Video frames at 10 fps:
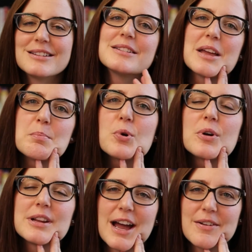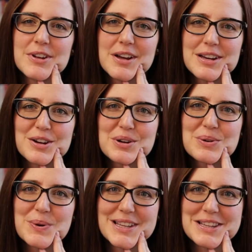Important caveat here
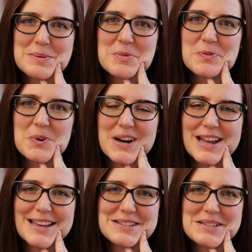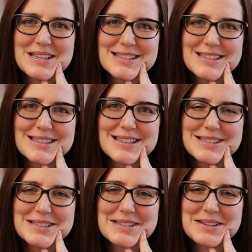quickly before I end this
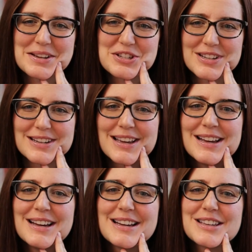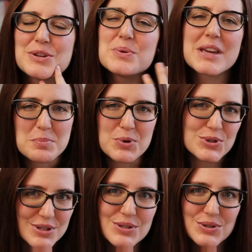discussion. You can push
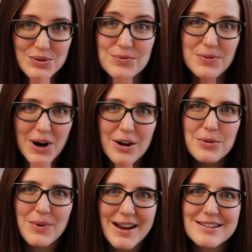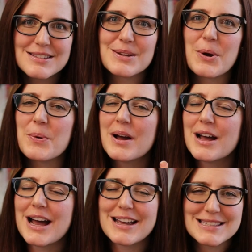this too far, right? So
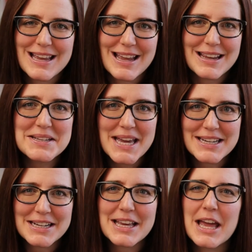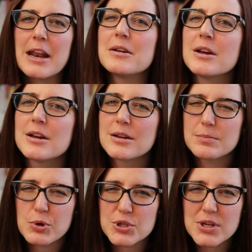I say again and again,
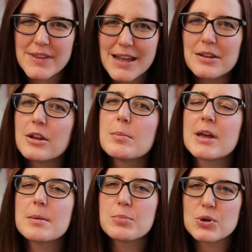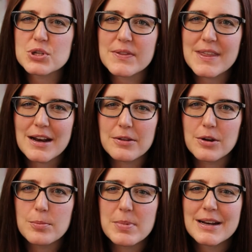push on that a little bit, push on that a
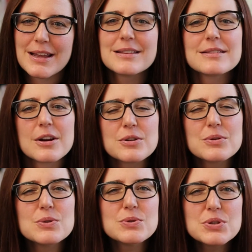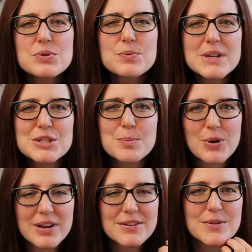little bit, and there you do reach a
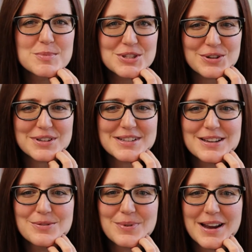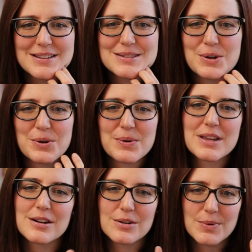point of absurdity, right? So
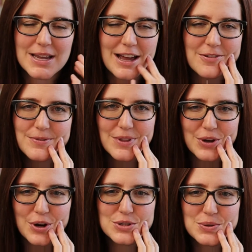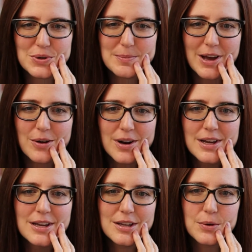here we have the cartoon about,
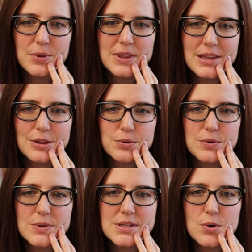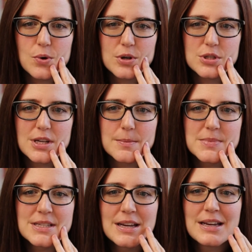thinking through these corn
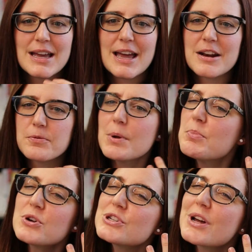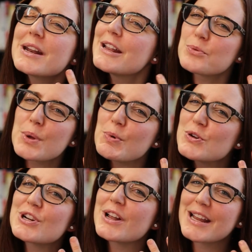chips, and if we push on it and we
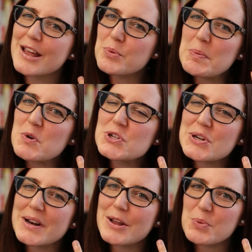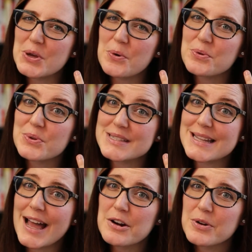push on it and we push on it, we go through this
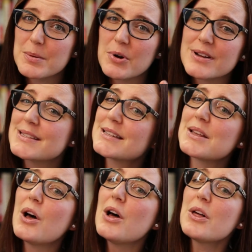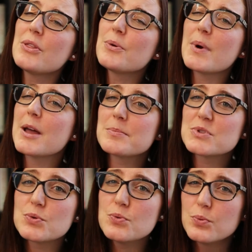laddering process all the way up
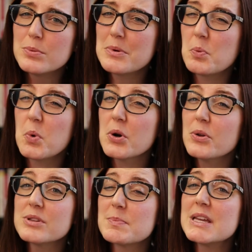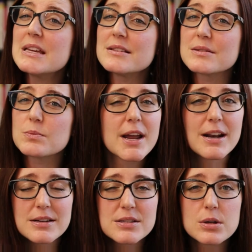to world peace, right?
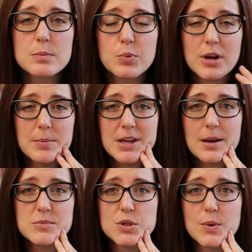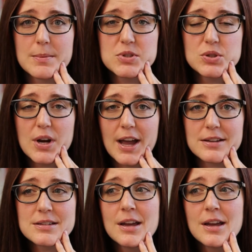At a certain point it becomes too abstract.